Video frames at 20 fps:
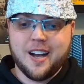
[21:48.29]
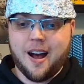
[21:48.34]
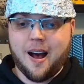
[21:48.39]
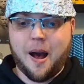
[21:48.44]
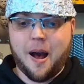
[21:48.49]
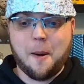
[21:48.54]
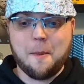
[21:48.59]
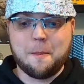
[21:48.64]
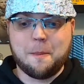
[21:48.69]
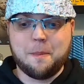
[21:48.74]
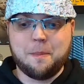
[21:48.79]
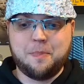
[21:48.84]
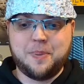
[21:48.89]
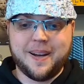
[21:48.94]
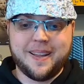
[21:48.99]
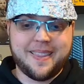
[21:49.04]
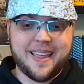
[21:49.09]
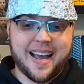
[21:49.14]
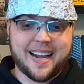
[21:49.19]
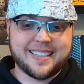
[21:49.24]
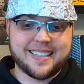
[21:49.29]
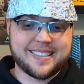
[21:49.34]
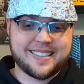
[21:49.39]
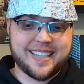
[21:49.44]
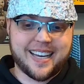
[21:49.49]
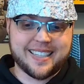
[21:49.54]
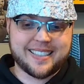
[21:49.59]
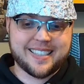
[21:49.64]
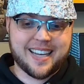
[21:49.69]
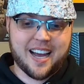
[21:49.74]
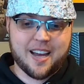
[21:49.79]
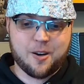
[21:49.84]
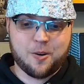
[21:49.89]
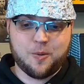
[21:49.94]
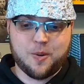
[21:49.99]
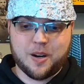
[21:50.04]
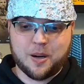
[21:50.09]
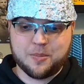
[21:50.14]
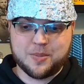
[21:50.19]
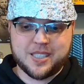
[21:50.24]
But that's kind
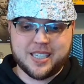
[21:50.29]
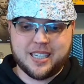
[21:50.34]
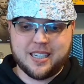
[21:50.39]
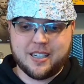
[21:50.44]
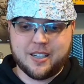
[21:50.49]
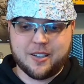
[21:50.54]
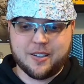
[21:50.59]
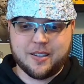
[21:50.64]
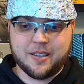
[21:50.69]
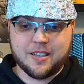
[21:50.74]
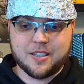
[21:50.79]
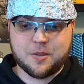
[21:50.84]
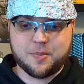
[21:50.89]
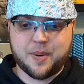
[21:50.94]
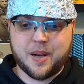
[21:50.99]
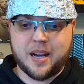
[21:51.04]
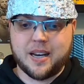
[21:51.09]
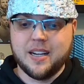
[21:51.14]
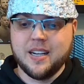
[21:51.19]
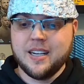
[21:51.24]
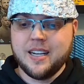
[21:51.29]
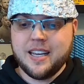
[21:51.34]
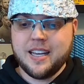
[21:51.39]
of what I'm seeing here in this spot.